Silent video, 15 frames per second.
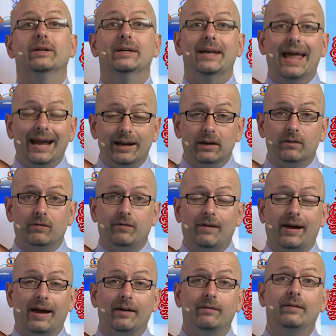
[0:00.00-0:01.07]
negative
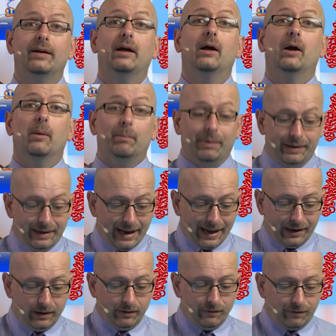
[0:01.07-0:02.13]
5, but
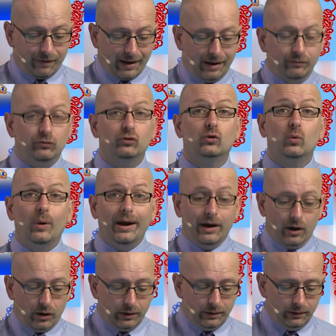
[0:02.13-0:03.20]
negative 5
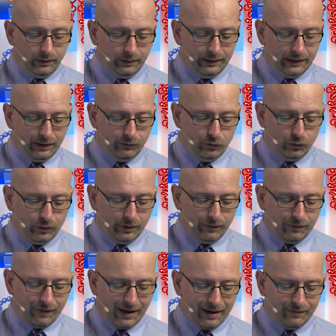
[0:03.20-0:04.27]
squared gives you the
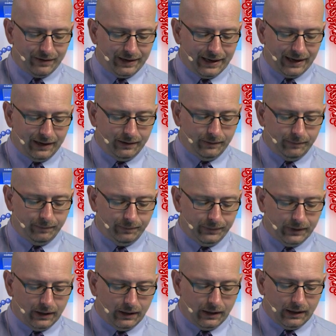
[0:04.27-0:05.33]
5 again,
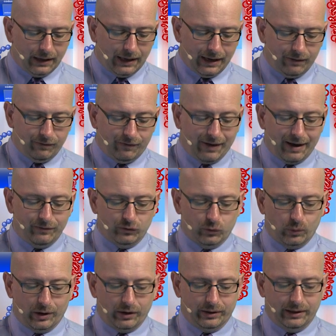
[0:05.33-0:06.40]
and 5
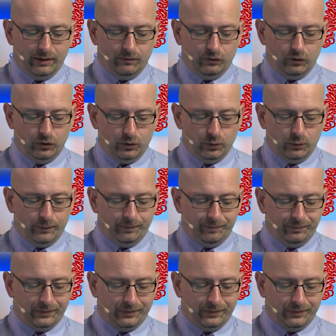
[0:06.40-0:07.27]
squared gives you